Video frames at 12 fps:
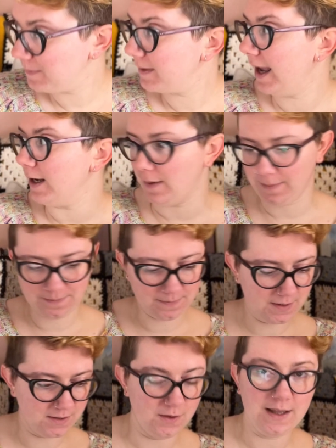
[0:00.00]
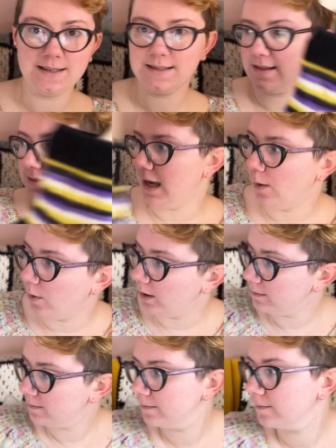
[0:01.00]
Anyway, so that's that
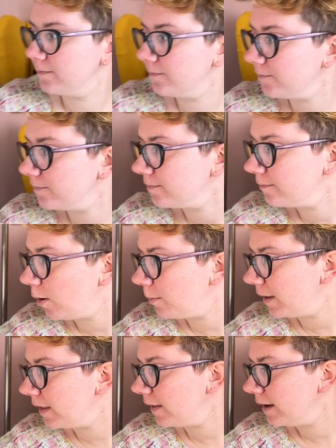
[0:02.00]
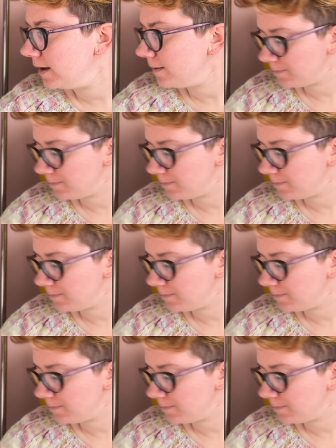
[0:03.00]
one, that there.